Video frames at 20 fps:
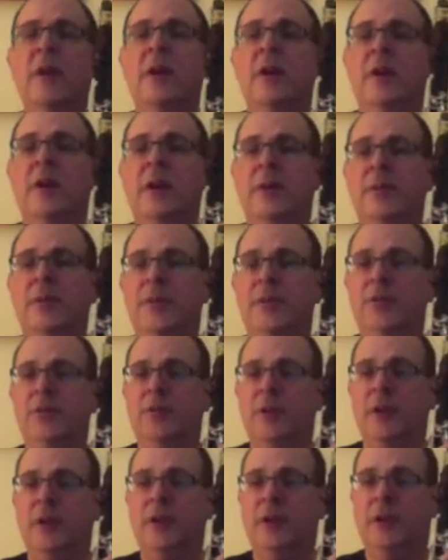Up to
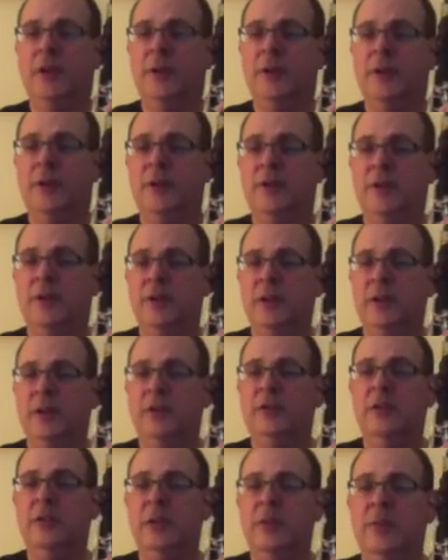doing it on this E,
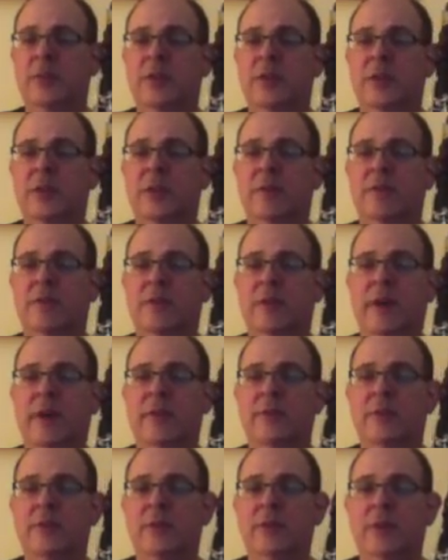same thing.
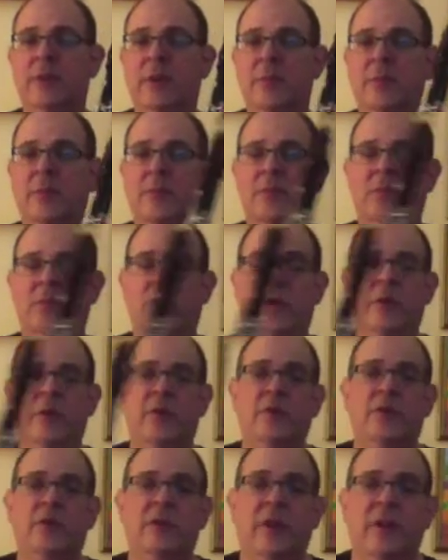5 notes up, 4
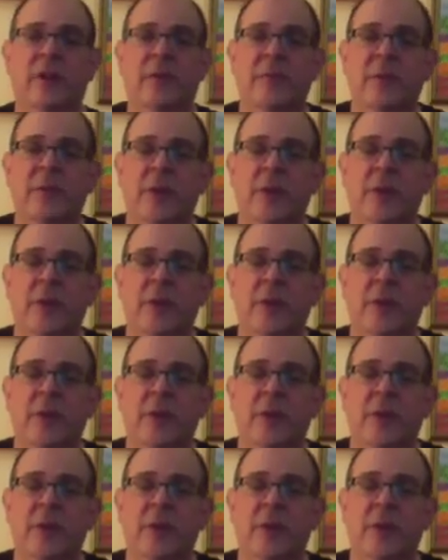notes down.